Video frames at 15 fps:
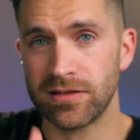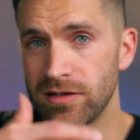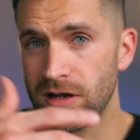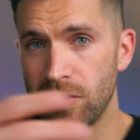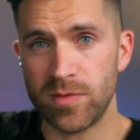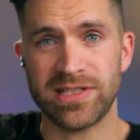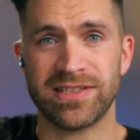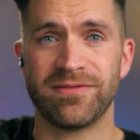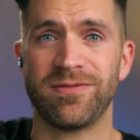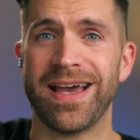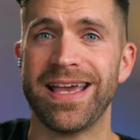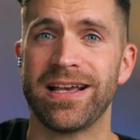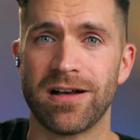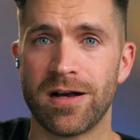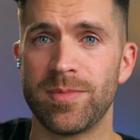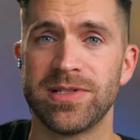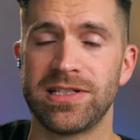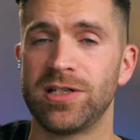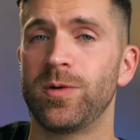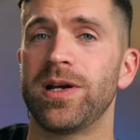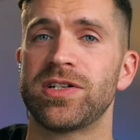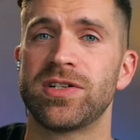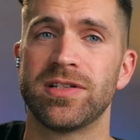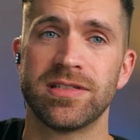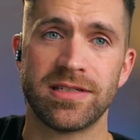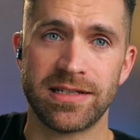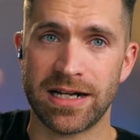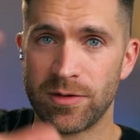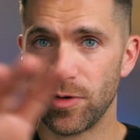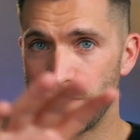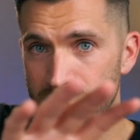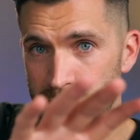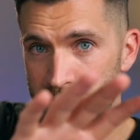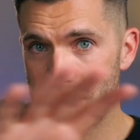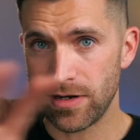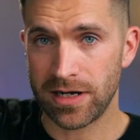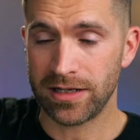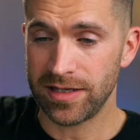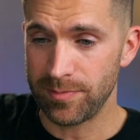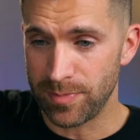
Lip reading: always invite comments and questions, and then I will periodically